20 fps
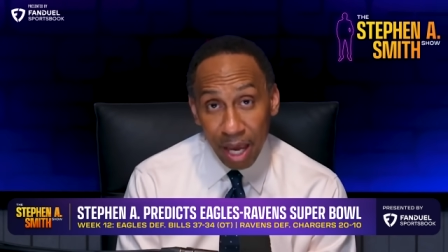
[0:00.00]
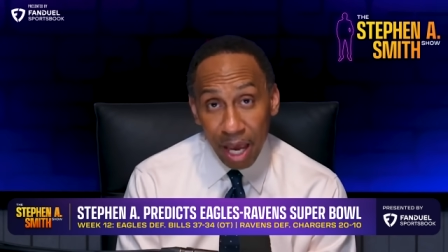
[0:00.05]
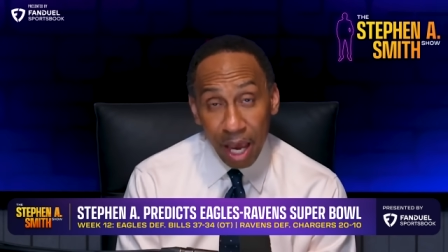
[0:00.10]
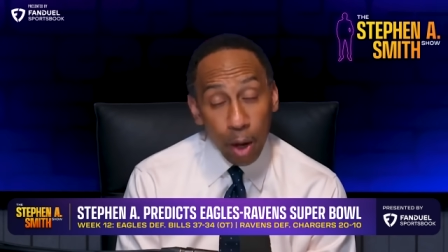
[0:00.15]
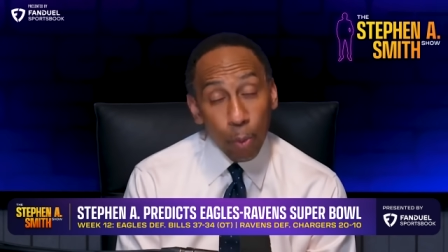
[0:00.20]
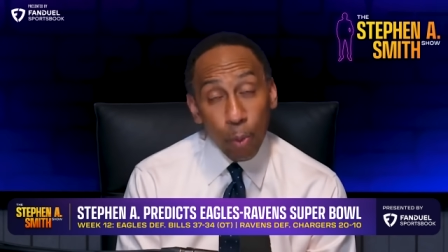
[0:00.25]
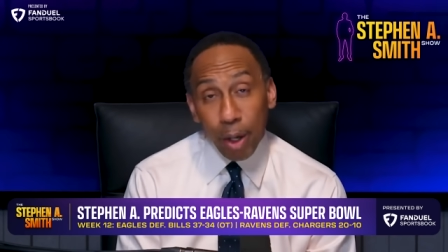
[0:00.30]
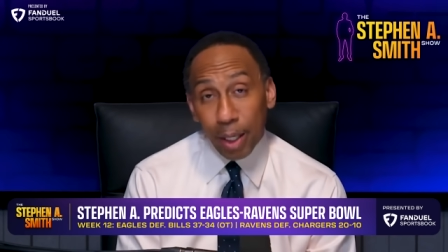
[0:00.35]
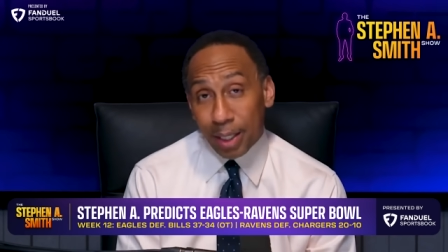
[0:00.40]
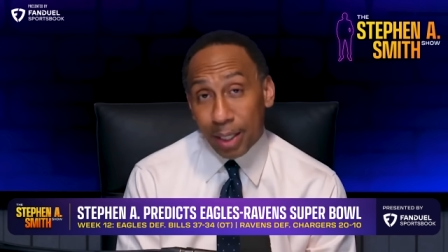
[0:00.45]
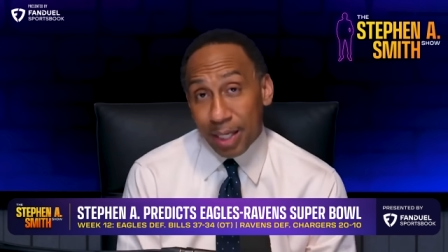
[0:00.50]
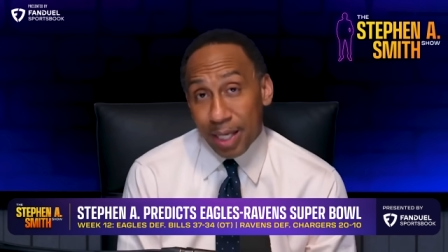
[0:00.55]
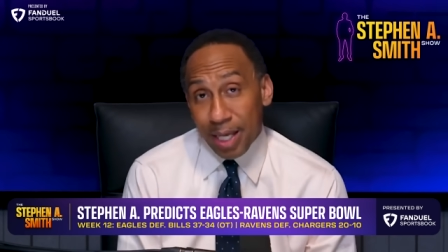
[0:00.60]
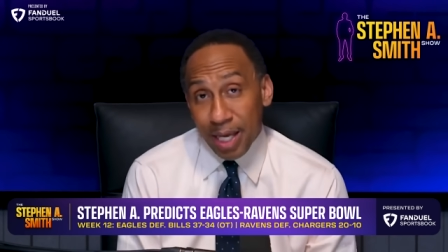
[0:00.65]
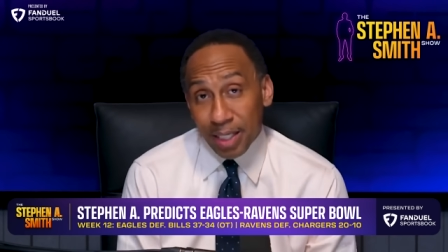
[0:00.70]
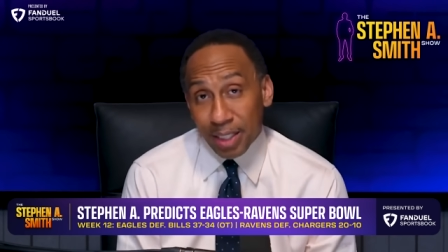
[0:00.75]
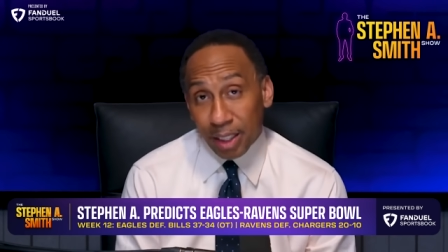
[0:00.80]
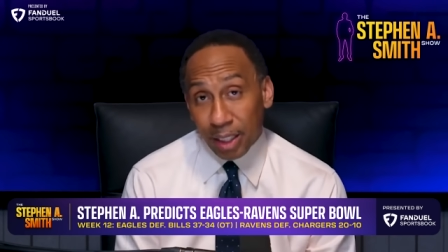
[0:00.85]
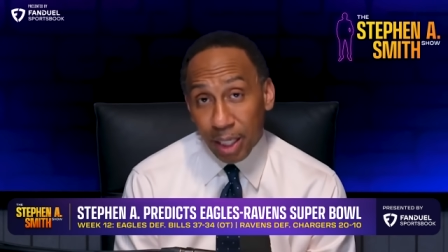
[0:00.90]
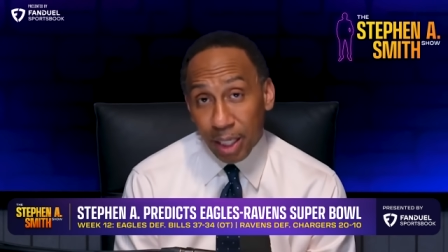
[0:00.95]
And one could
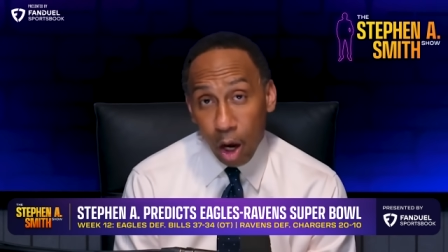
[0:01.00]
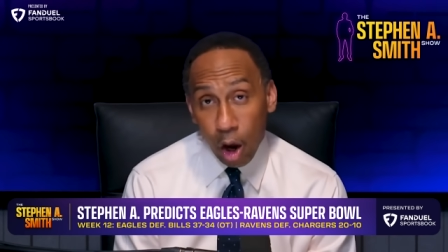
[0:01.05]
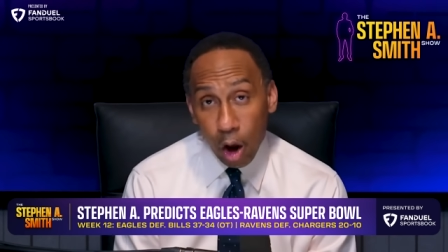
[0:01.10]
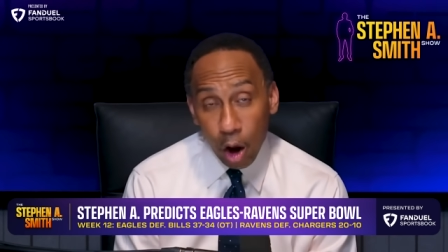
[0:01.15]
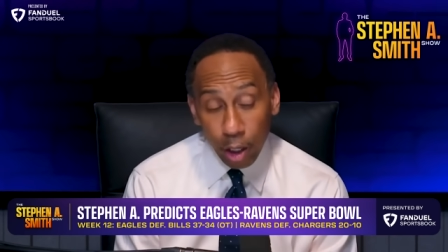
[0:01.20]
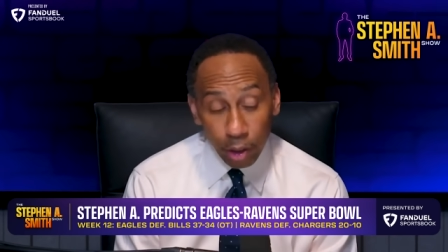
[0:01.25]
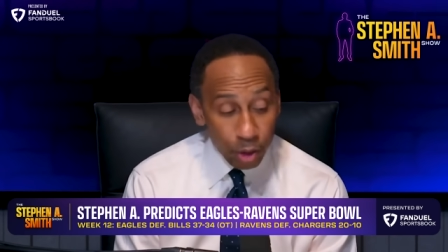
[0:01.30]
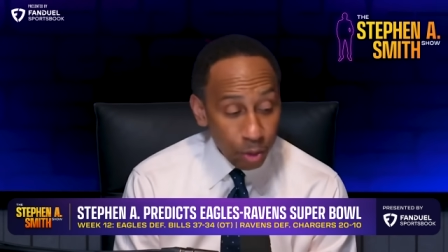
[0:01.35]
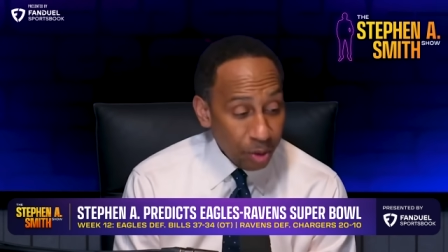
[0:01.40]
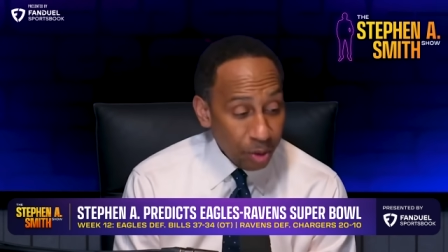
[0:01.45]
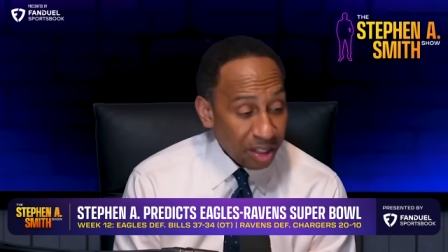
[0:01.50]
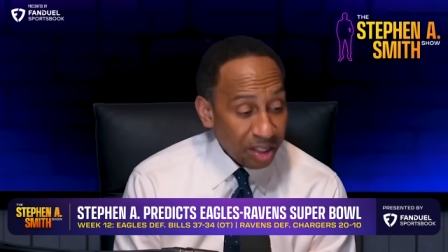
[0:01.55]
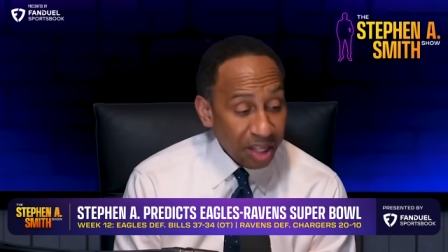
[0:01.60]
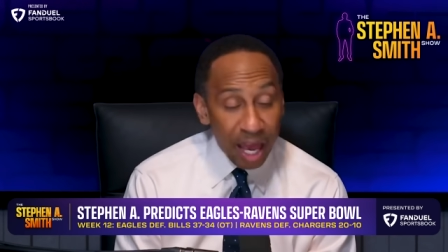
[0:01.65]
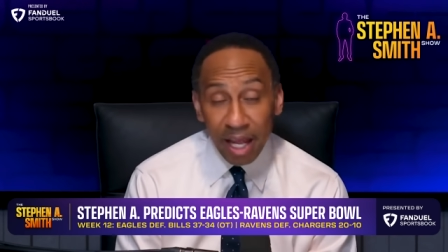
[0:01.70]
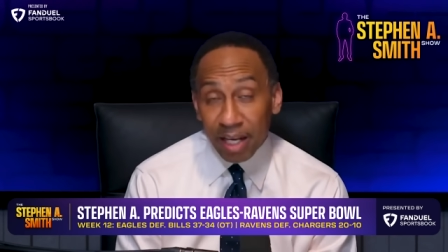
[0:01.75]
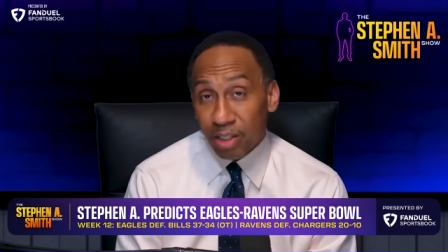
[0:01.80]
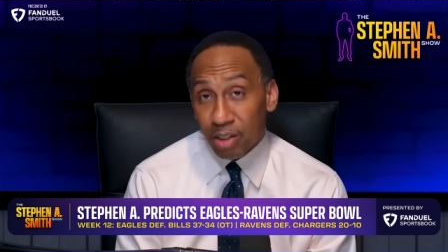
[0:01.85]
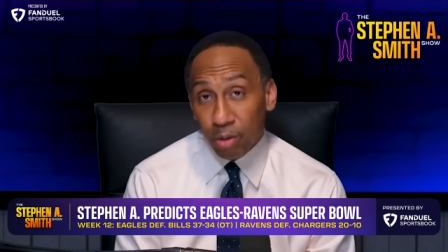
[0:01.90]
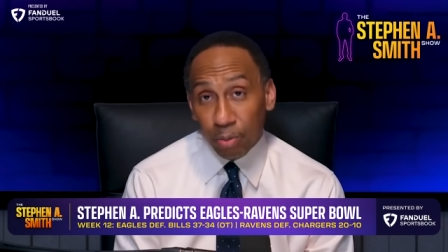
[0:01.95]
easily argue that
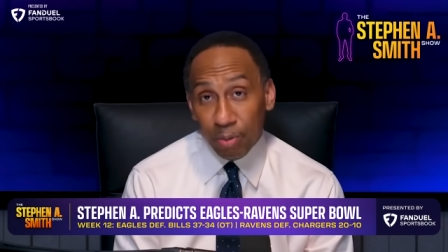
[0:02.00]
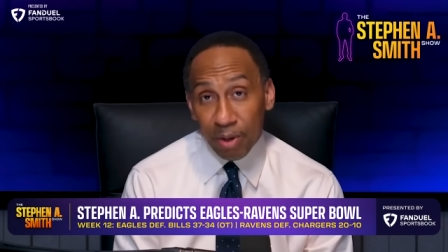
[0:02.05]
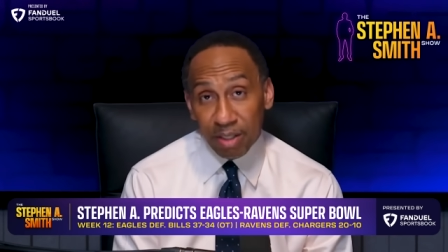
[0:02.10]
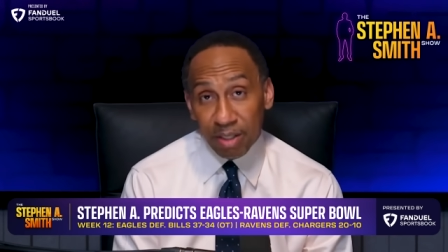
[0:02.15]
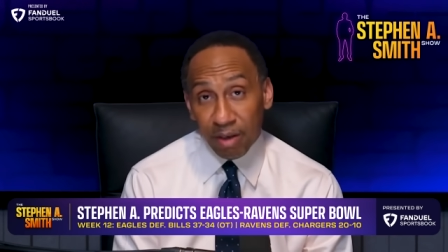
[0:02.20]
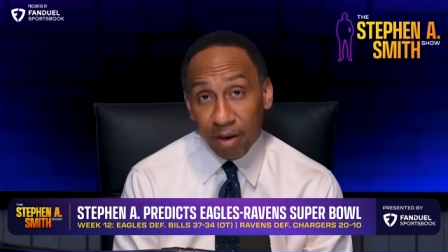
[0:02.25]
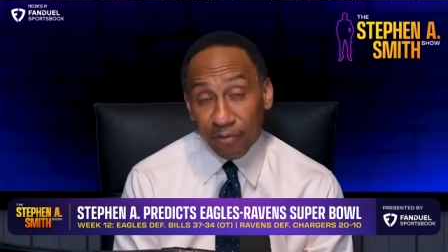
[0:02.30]
that is the reason